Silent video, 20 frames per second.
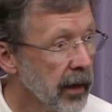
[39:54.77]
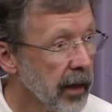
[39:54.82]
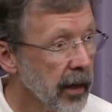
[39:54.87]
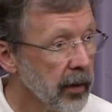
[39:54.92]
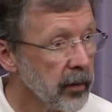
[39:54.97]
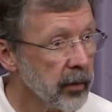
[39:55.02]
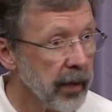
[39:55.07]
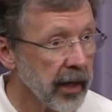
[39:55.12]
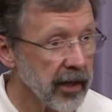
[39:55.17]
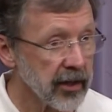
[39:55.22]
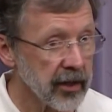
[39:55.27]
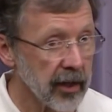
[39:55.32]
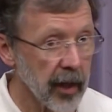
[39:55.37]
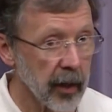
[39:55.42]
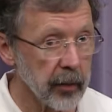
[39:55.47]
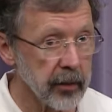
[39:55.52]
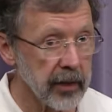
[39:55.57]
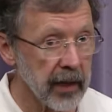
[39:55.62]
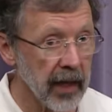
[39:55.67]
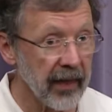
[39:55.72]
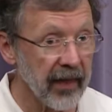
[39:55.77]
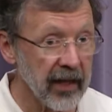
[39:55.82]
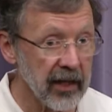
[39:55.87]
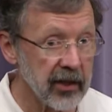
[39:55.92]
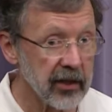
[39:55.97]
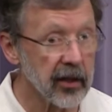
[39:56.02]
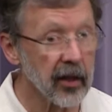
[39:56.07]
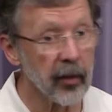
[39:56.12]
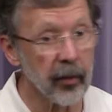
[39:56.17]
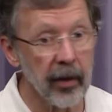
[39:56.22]
and mess-ups and then
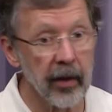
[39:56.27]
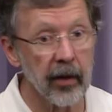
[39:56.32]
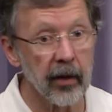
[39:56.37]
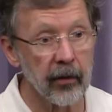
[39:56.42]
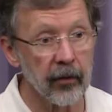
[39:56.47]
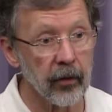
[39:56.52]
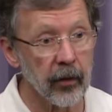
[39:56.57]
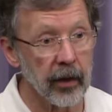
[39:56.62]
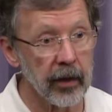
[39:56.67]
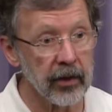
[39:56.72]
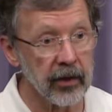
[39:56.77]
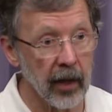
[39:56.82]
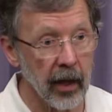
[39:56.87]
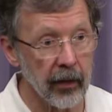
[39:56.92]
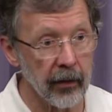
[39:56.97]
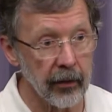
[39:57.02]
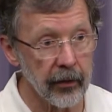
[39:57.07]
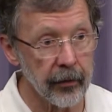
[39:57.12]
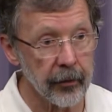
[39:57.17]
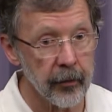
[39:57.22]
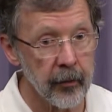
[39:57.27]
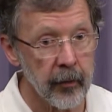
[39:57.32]
still be there for each other.